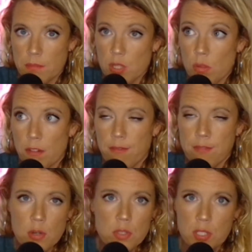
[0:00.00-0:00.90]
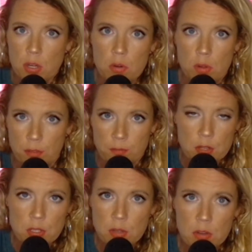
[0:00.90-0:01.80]
So the first girl
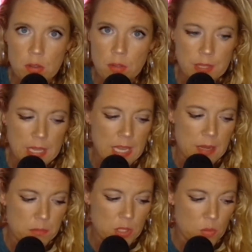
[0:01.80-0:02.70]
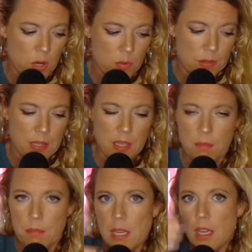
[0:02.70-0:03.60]
that came to work with him,